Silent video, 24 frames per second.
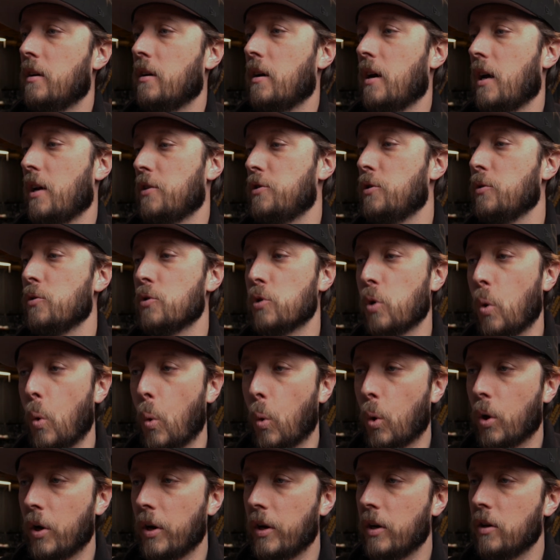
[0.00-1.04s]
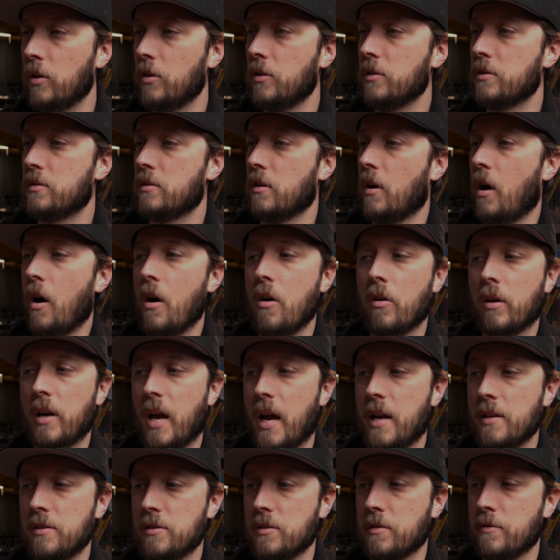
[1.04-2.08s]
tutorials, all
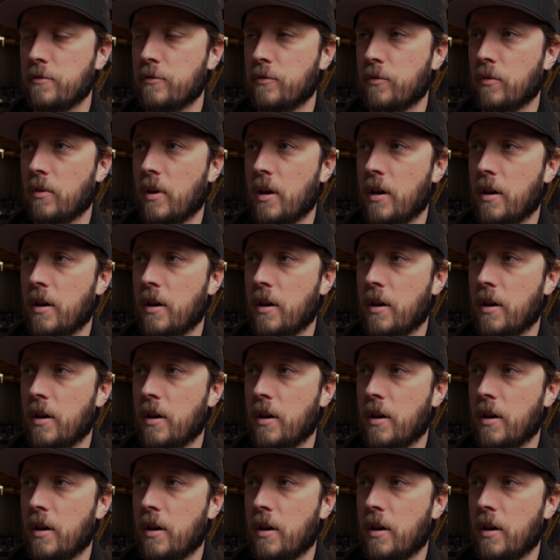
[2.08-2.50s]
kinds of